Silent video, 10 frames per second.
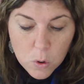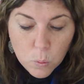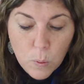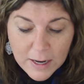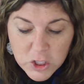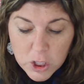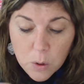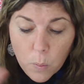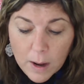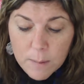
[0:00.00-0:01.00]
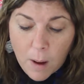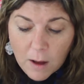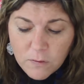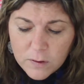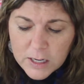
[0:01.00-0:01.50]
Wrenching one
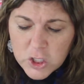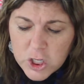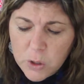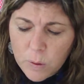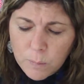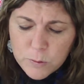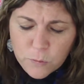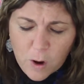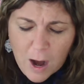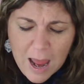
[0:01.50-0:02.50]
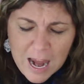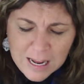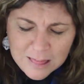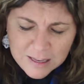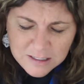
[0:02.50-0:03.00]
paw free, she groped for
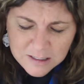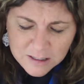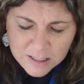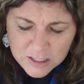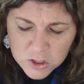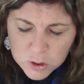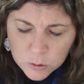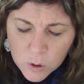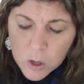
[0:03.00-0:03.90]
anything to cling to.